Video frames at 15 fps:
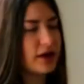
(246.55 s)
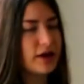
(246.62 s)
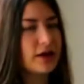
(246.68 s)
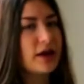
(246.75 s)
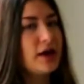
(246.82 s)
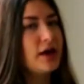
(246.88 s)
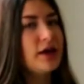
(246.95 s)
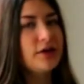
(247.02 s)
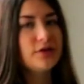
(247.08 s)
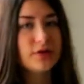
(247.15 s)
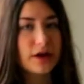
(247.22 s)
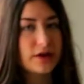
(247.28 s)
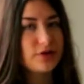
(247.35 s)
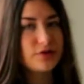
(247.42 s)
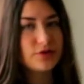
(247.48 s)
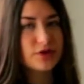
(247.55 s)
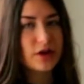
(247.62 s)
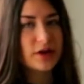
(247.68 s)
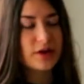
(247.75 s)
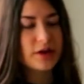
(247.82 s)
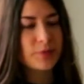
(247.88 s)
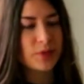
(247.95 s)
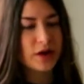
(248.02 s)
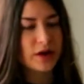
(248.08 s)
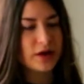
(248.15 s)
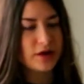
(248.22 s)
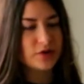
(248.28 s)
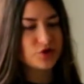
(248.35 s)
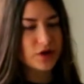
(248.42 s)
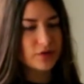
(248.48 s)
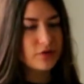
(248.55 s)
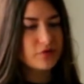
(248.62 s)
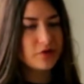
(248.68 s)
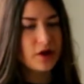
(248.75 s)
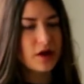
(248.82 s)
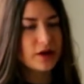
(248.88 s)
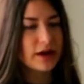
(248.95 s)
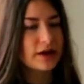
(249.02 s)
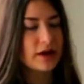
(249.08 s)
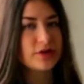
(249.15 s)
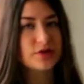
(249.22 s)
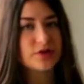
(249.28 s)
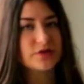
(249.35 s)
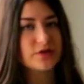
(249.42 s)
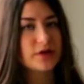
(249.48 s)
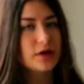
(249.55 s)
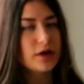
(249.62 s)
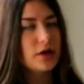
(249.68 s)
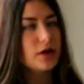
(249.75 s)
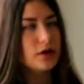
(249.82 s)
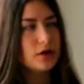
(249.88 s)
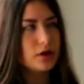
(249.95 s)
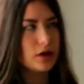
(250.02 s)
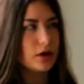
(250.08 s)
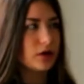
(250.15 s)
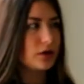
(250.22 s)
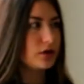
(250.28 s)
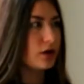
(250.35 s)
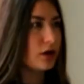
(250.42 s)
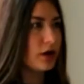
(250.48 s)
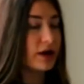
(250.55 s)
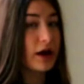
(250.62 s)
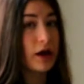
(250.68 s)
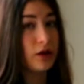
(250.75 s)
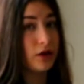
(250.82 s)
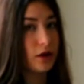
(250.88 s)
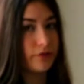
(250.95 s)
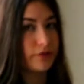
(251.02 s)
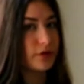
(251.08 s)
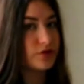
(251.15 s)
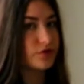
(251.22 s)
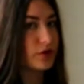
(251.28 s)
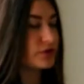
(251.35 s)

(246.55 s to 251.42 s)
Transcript: Like, you saw that in my travel vlog, and I just, oh god, I love those